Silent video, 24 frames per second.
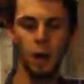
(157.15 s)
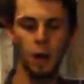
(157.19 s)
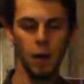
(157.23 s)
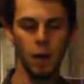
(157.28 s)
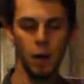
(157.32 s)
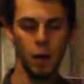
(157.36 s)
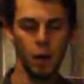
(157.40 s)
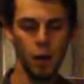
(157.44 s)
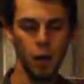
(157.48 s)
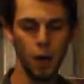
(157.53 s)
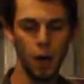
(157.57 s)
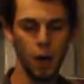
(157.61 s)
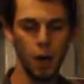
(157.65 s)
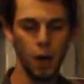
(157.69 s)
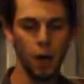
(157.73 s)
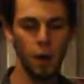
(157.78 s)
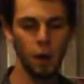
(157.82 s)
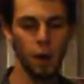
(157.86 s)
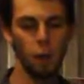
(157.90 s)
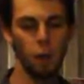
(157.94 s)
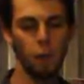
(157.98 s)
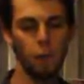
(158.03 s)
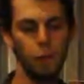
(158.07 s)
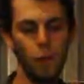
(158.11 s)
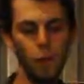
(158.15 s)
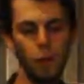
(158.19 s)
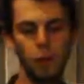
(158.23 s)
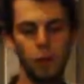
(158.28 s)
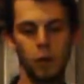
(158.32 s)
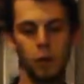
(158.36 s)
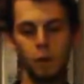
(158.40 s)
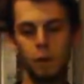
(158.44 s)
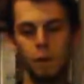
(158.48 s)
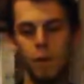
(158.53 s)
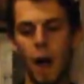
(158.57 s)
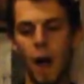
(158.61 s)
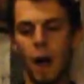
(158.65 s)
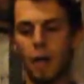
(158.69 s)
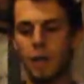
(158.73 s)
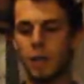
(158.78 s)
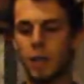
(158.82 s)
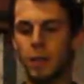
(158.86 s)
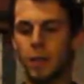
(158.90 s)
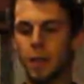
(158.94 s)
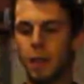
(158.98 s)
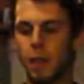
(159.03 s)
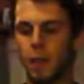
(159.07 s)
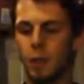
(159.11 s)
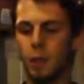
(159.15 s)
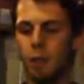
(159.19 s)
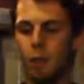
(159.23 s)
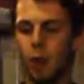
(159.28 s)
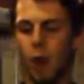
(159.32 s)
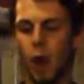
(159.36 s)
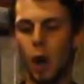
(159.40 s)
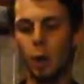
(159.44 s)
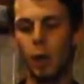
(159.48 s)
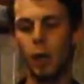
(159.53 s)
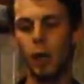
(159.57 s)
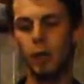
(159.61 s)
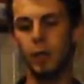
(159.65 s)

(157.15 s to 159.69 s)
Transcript: and we fall too fast and stay too long.